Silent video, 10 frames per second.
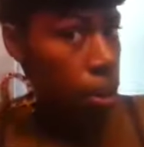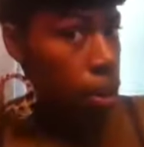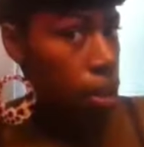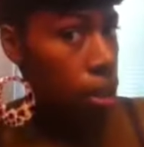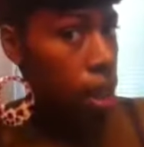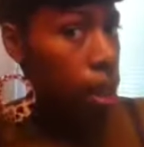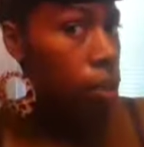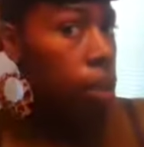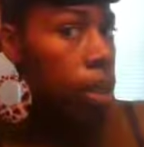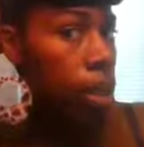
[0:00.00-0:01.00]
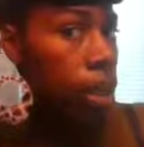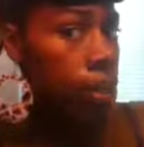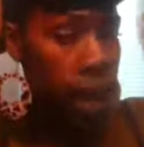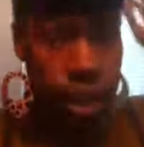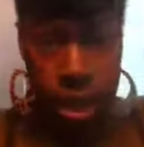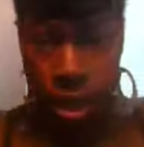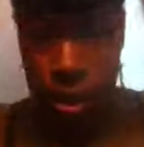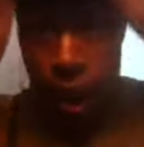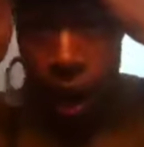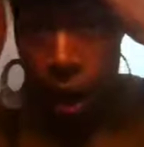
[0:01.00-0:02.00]
I just kind of wanted to give an idea
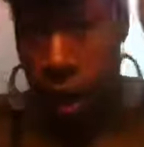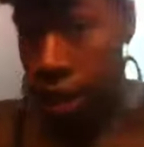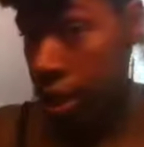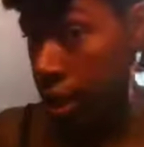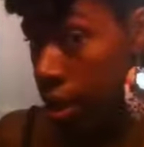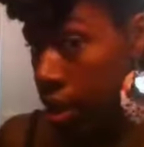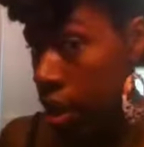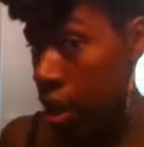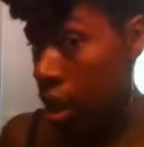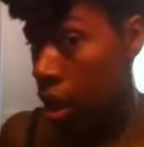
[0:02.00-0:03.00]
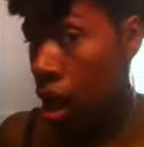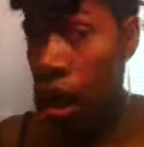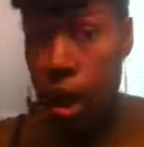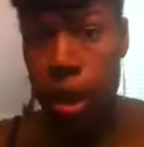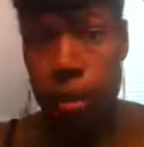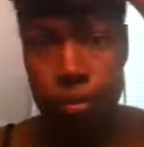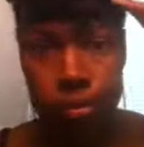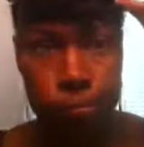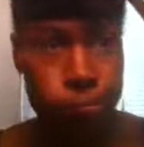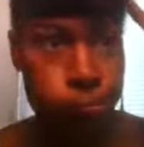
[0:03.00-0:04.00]
on how I did it.
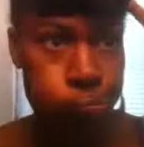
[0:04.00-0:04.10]
Yeah.